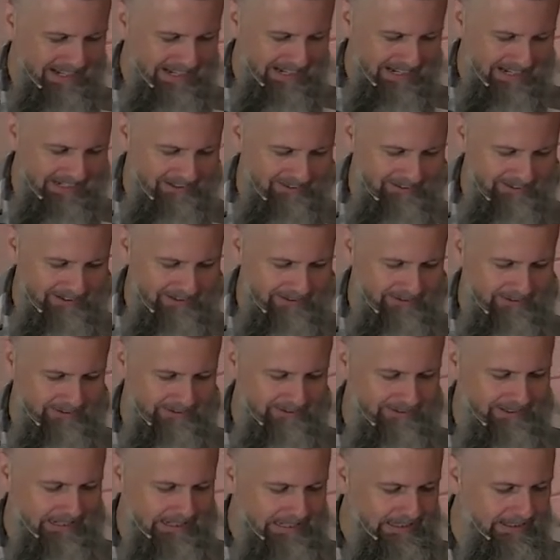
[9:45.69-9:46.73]
He sees that
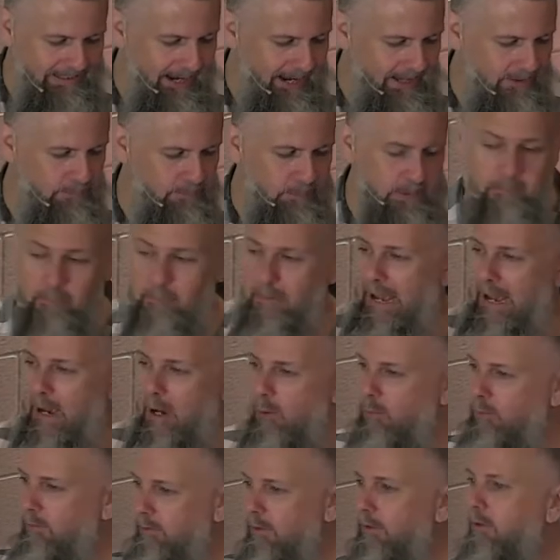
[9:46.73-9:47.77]
Satan has been
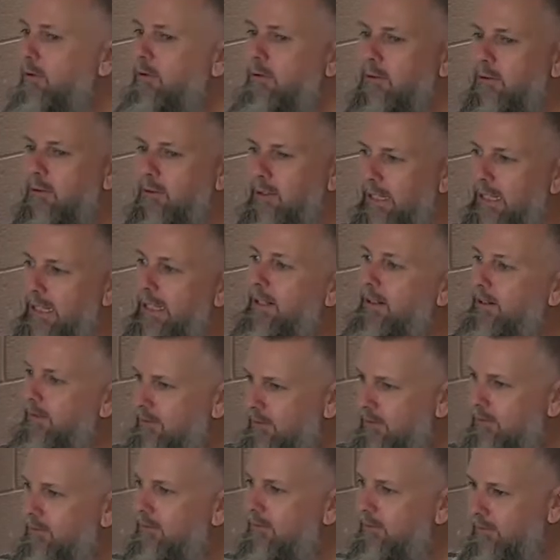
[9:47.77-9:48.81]
bound in